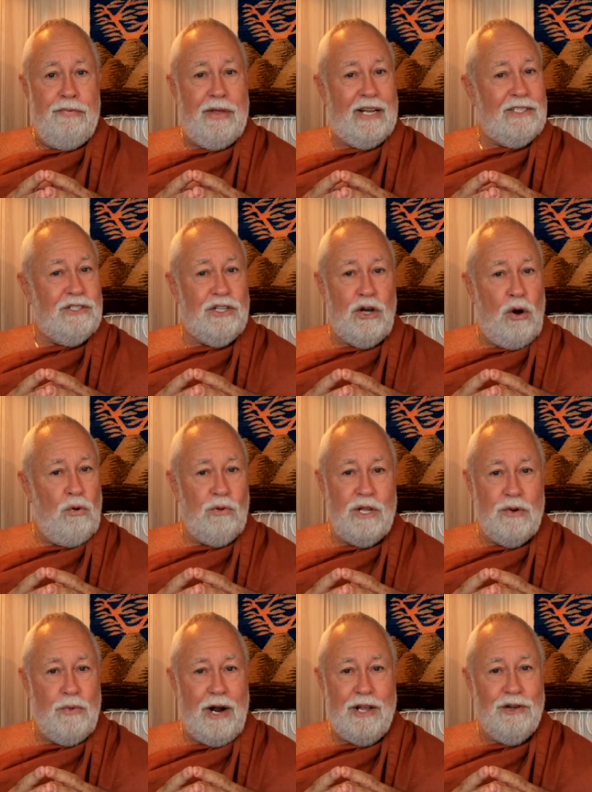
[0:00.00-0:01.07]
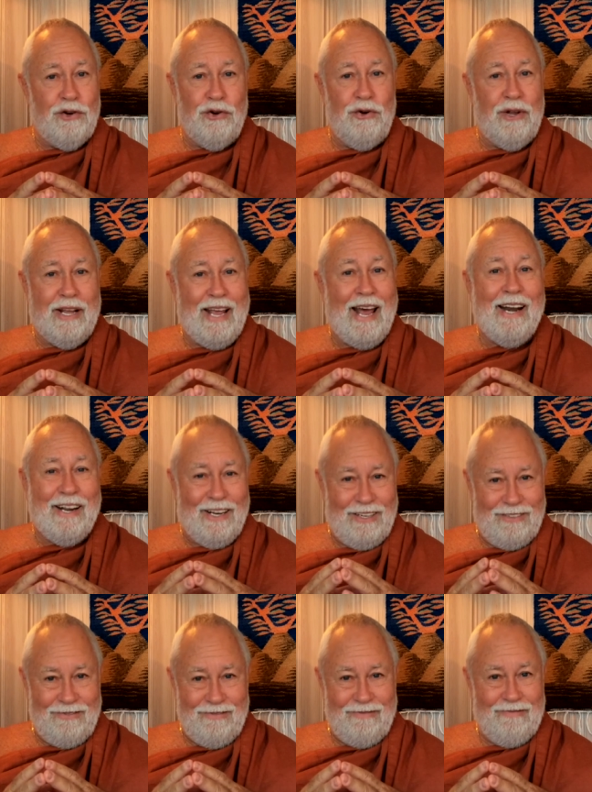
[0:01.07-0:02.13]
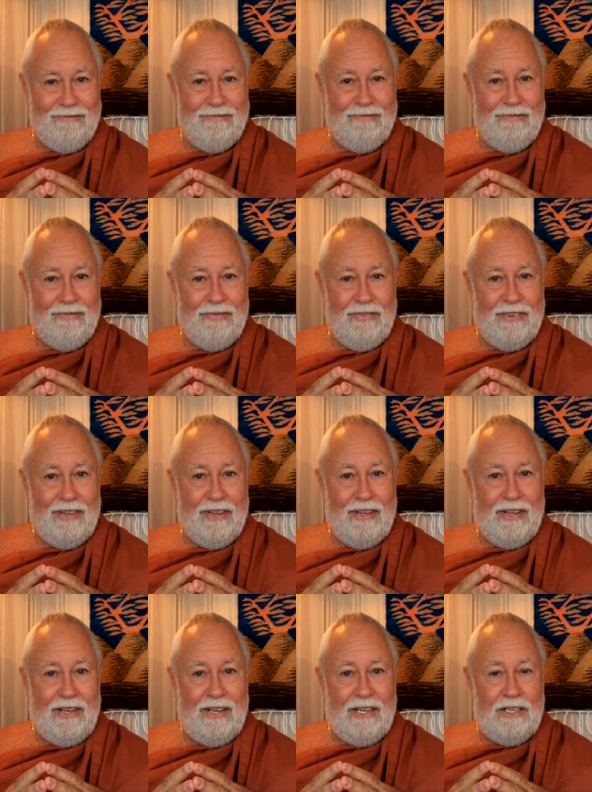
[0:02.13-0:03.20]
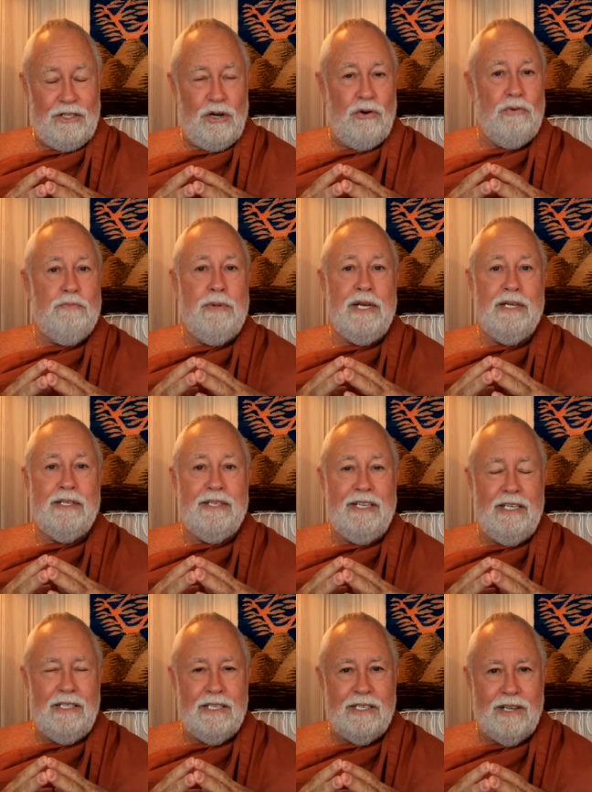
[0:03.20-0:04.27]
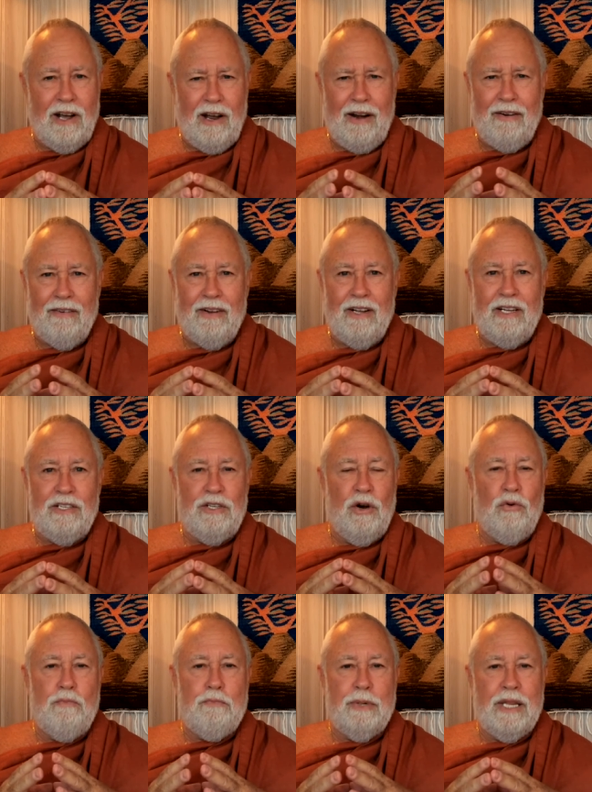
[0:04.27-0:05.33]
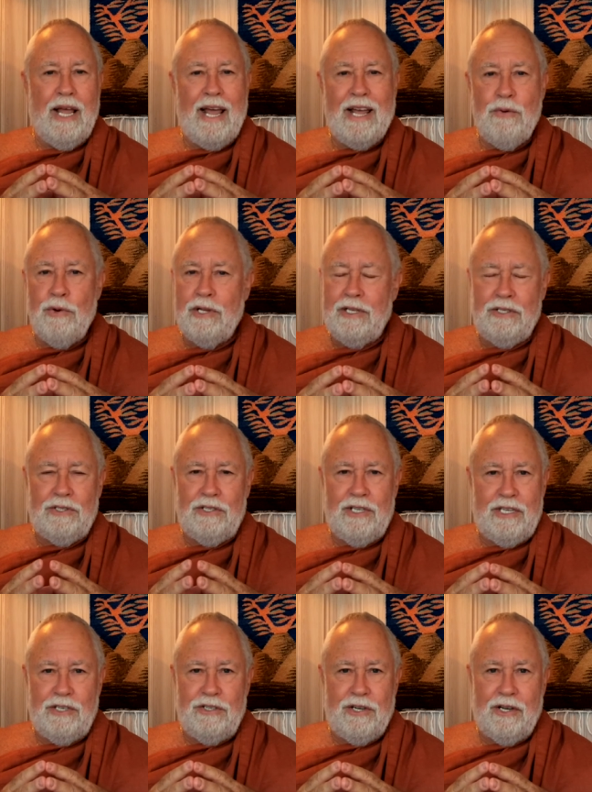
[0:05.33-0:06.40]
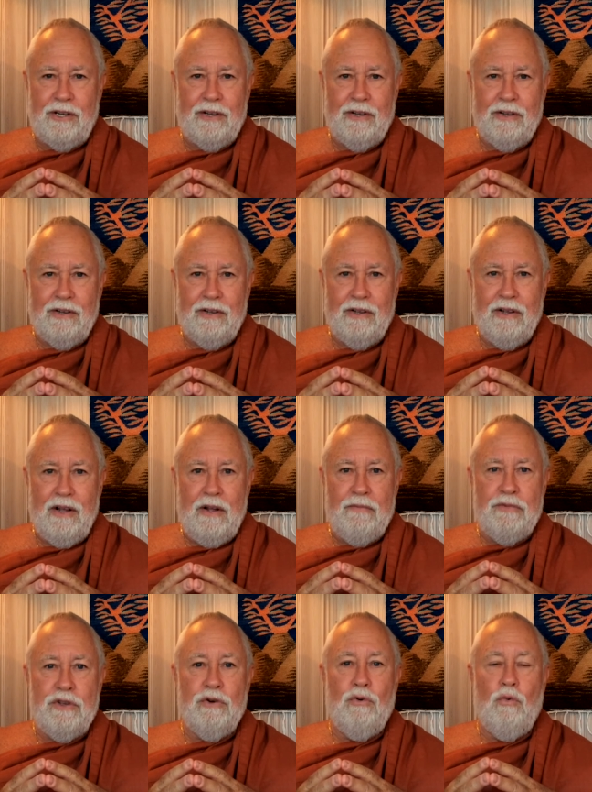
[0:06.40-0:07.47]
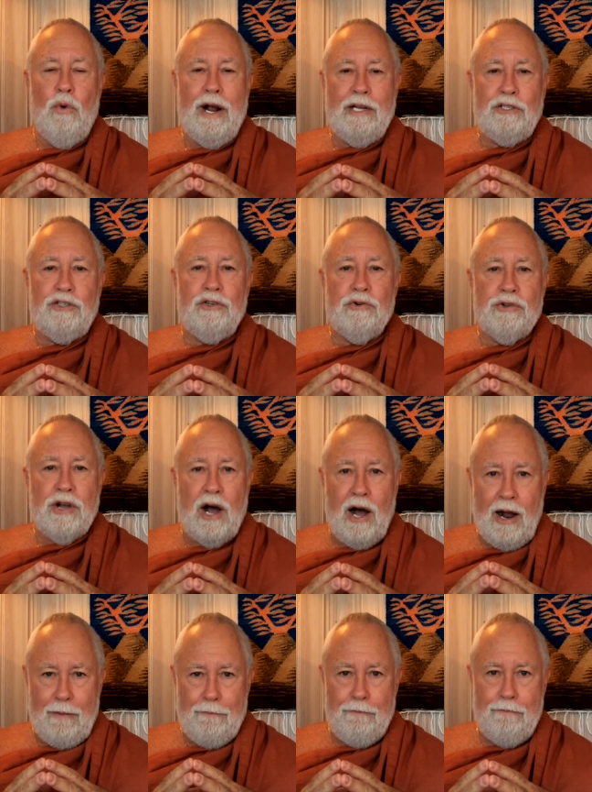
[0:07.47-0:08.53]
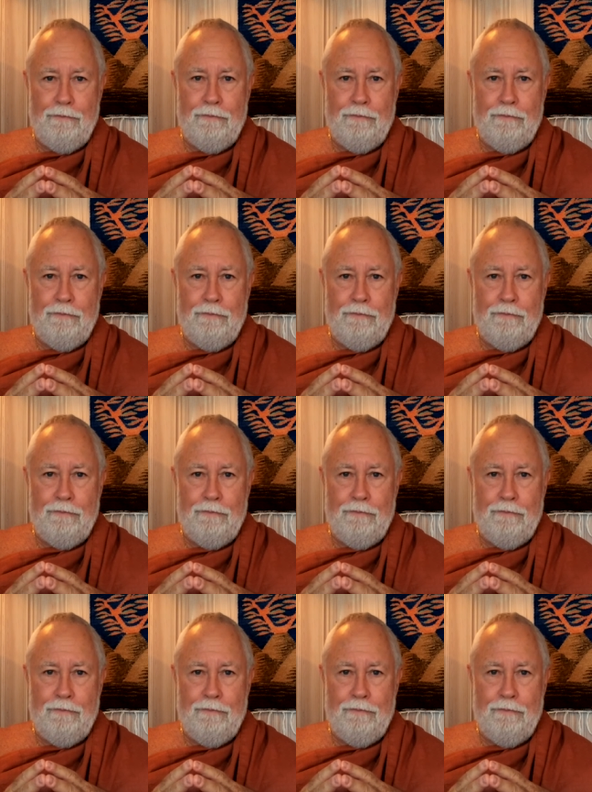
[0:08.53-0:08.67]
That's the only way you're going to get it. Don't be a dilettante. Don't play with this teaching. You'll waste your time.